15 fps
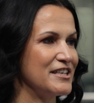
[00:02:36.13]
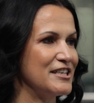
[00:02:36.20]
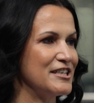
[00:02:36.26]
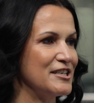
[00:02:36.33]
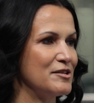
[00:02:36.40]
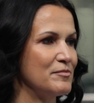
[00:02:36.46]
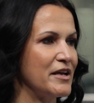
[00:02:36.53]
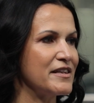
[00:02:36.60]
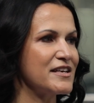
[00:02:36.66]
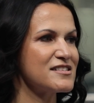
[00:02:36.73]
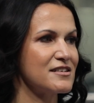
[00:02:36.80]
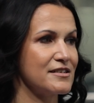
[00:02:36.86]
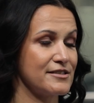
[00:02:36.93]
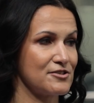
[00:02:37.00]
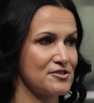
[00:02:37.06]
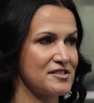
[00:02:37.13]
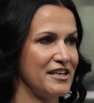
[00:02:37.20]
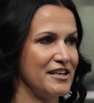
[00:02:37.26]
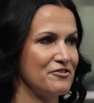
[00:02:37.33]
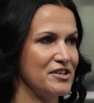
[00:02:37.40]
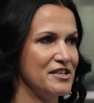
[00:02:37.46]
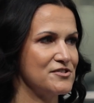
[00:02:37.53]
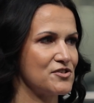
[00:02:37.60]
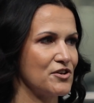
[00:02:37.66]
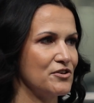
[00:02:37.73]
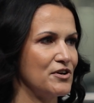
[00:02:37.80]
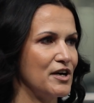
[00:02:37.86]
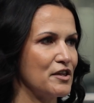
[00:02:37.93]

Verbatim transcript: Um, and that's a little scary. So Very.